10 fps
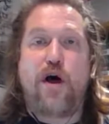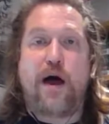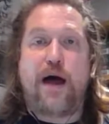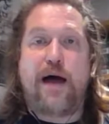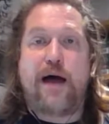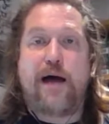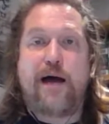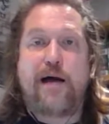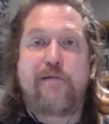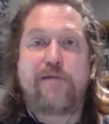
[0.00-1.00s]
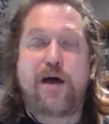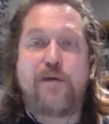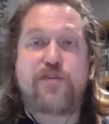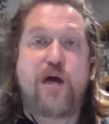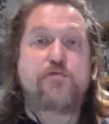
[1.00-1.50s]
the
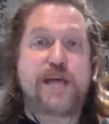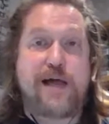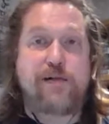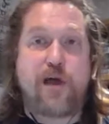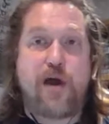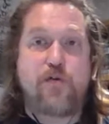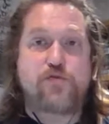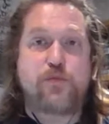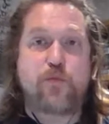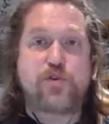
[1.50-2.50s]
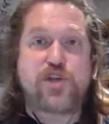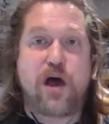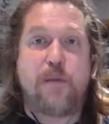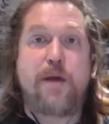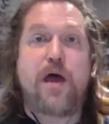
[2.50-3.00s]
hotel code was up.